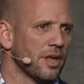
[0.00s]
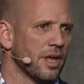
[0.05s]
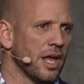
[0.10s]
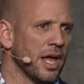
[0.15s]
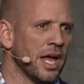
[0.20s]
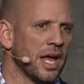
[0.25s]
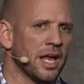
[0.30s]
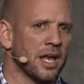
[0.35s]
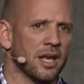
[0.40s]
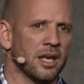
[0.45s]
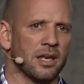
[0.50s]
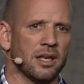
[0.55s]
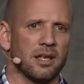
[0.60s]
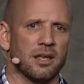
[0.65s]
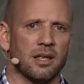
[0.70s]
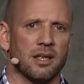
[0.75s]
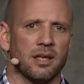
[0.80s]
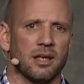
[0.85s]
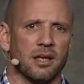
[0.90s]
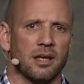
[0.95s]
And
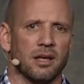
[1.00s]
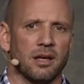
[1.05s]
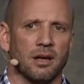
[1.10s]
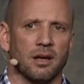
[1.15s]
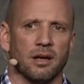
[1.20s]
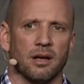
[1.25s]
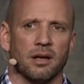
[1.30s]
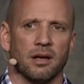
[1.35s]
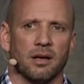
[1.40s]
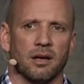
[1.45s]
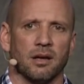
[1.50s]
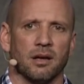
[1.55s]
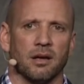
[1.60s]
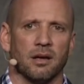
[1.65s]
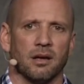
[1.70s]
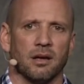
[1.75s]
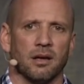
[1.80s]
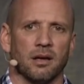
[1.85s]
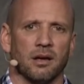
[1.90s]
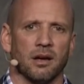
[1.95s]

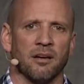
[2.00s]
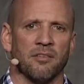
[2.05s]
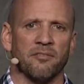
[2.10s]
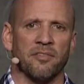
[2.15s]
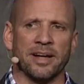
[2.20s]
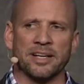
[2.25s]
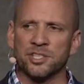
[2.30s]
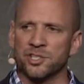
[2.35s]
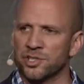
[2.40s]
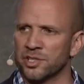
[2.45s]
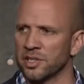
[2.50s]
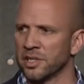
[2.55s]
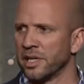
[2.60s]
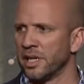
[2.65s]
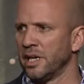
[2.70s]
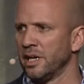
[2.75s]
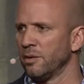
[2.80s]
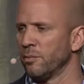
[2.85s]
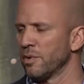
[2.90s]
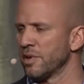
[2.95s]

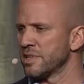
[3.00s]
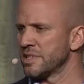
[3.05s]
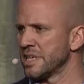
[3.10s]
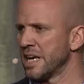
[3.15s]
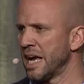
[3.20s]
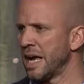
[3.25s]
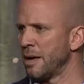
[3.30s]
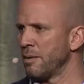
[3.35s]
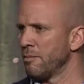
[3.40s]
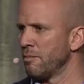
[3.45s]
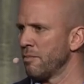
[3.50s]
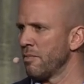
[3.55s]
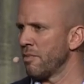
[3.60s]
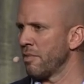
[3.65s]
eventually, with time,